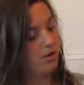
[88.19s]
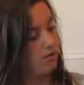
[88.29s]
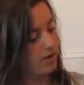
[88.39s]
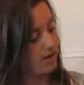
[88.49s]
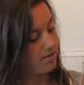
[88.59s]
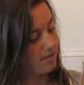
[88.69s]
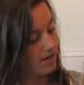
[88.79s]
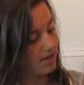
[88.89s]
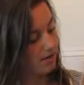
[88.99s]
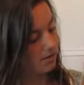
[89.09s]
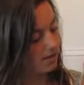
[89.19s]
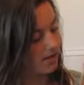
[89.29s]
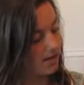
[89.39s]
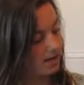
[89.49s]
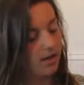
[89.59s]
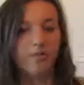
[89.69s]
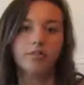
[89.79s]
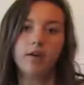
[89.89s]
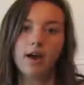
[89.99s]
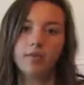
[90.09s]
what it might look like if
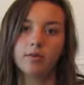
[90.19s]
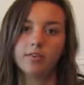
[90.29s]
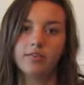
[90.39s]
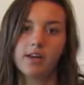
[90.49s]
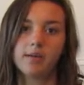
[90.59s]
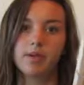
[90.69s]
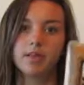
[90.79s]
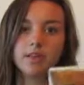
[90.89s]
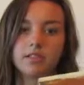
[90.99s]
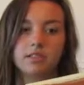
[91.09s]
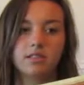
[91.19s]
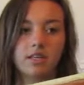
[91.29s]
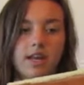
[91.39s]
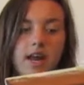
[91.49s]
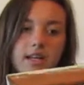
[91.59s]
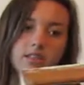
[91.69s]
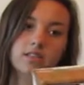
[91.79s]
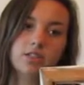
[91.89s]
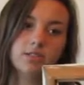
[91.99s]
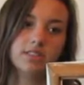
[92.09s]
you had a wood frame
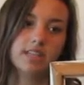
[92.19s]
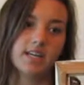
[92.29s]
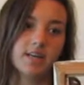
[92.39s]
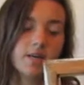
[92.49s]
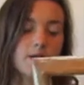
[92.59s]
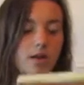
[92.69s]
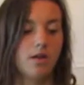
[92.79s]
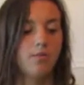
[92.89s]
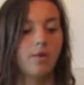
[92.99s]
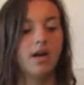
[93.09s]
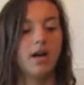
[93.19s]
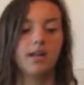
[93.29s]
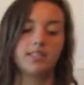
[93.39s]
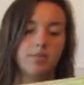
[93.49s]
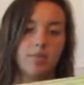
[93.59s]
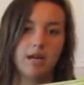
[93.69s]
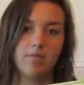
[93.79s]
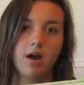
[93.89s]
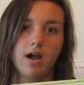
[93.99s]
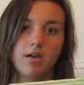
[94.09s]
and used it, but I like to paint
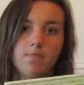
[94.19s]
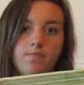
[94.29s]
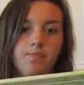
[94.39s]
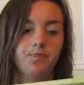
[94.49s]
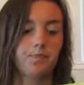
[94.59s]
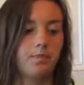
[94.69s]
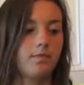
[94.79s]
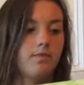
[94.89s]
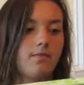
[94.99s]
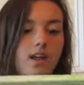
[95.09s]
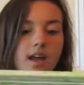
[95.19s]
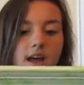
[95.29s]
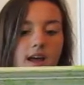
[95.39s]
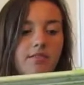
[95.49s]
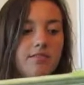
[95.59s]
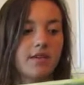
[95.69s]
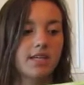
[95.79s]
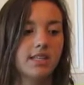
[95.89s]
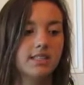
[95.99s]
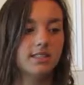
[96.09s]
mine. And for
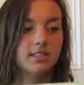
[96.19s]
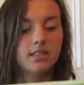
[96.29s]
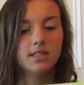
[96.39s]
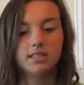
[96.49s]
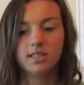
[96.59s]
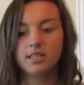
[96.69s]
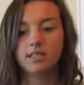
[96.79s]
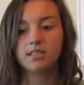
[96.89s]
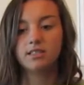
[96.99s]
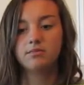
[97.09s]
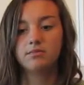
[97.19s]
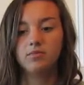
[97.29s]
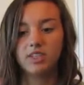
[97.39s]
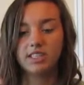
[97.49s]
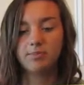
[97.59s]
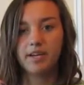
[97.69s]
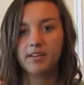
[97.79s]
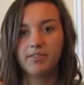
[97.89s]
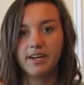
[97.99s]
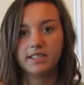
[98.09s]
this, to get this paint
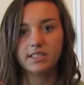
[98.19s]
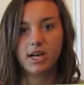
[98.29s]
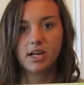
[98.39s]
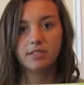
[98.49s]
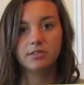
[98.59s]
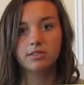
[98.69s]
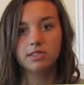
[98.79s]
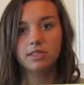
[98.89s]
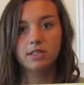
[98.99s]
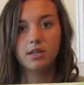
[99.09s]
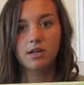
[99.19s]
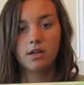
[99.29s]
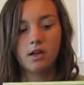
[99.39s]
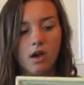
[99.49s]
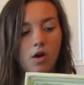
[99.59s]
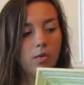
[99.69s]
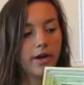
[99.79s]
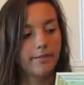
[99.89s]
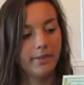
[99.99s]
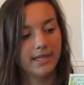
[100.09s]
effect, I used a
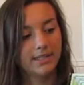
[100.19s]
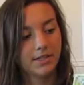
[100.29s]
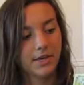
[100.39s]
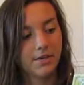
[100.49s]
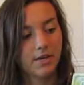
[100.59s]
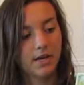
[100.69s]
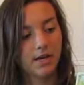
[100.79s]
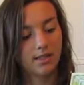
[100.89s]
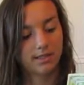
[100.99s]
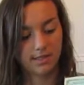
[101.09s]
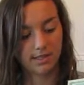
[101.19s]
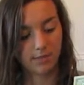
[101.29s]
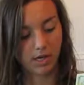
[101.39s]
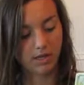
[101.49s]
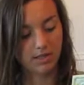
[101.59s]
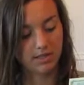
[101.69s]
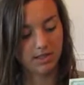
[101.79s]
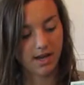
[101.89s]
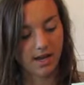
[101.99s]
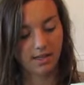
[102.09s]
white base coat, and I took a sponge
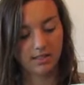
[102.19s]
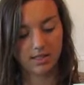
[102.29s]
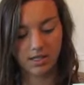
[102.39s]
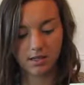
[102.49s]
and